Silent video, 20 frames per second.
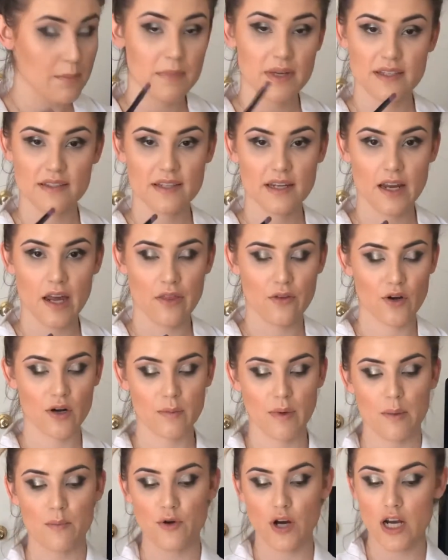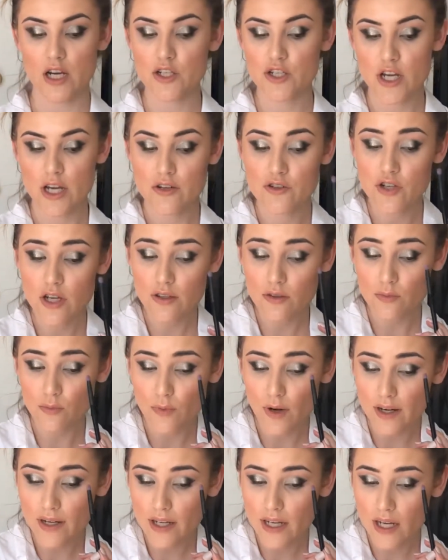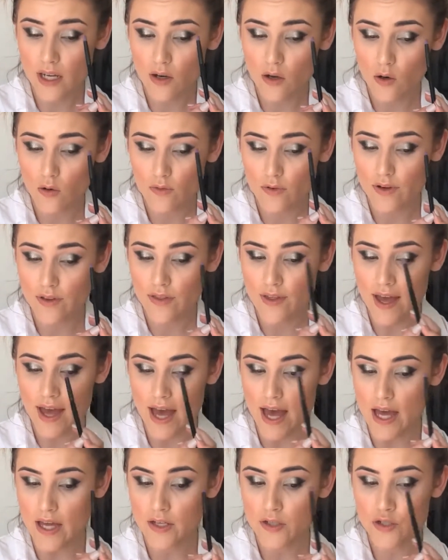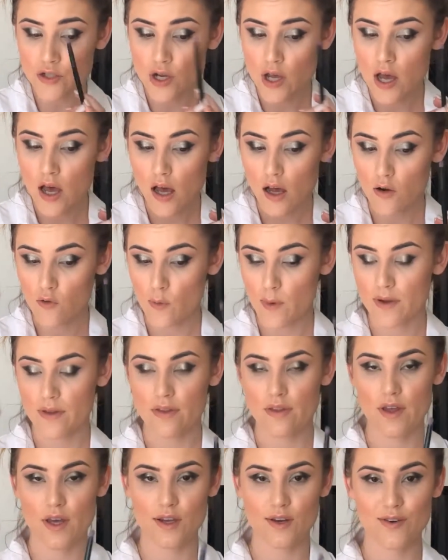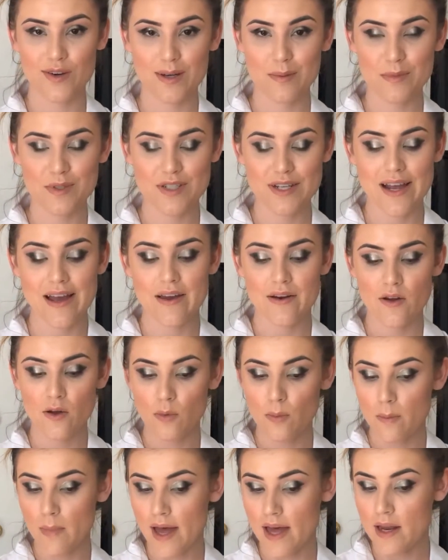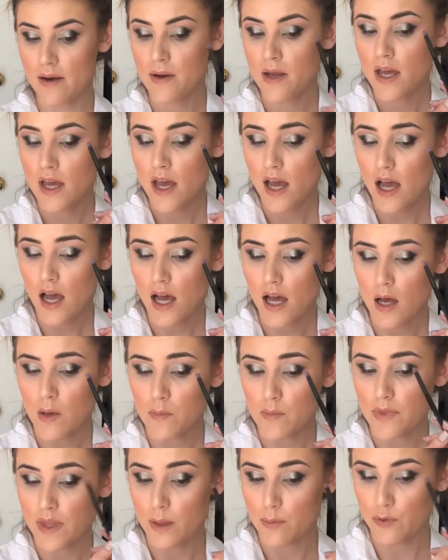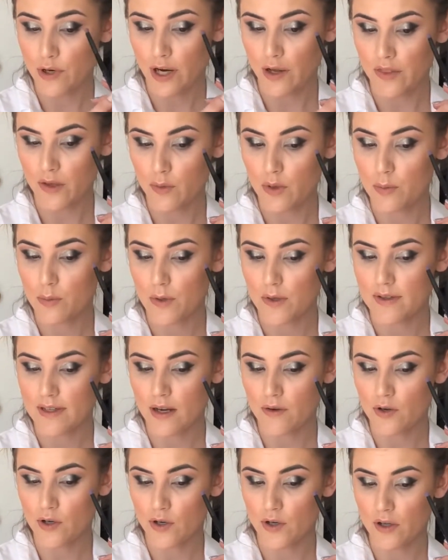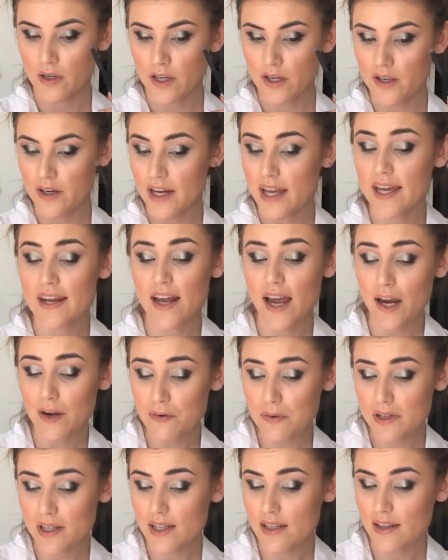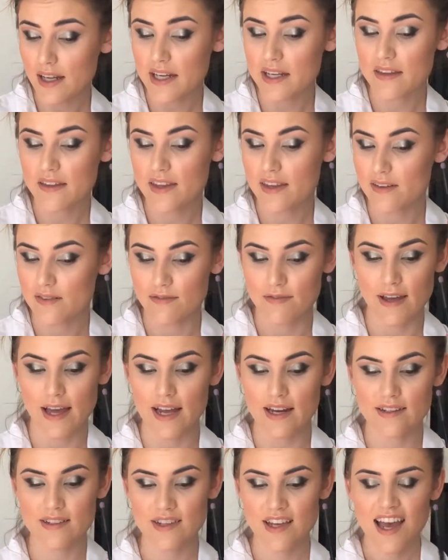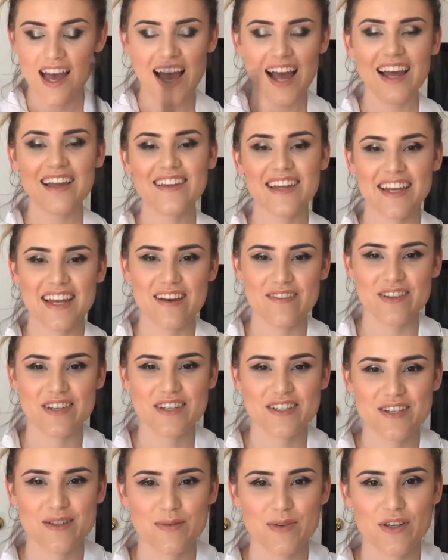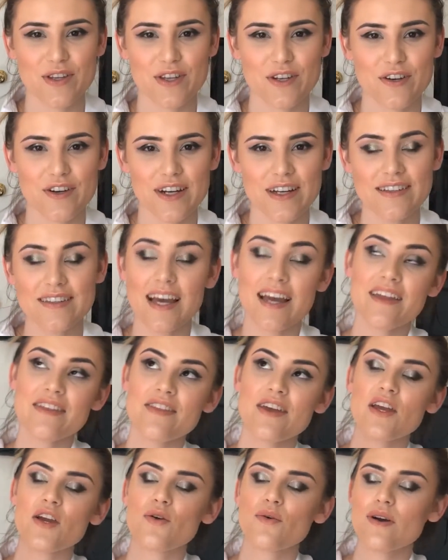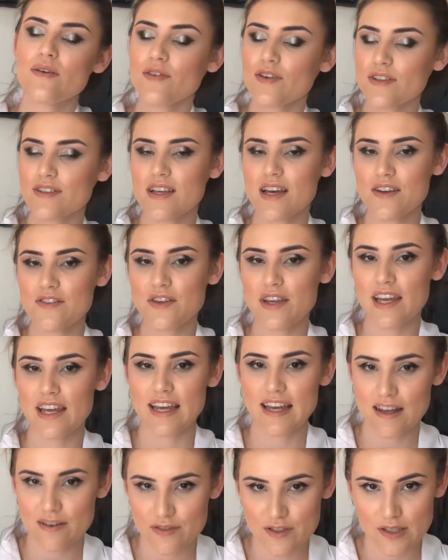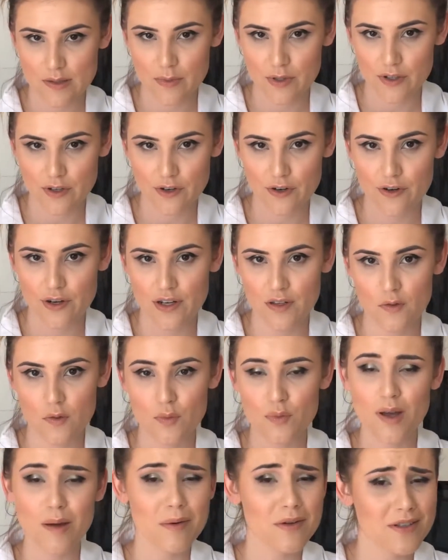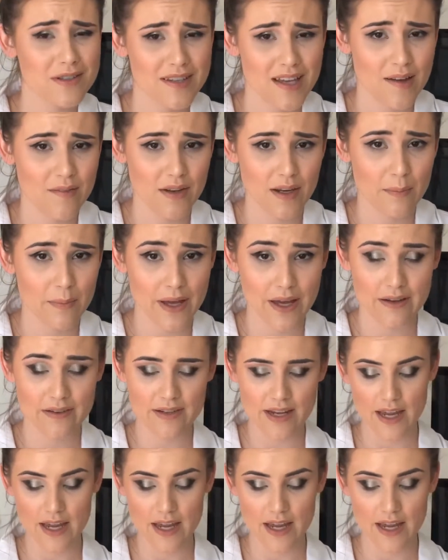mixed together on my brush and just running it over the edge, over the cream shadow met that brown that we put down earlier, and I really like the effect. I like having shimmer in the crease. I think whoever said you can't have shimmer in your crease was probably just having a bad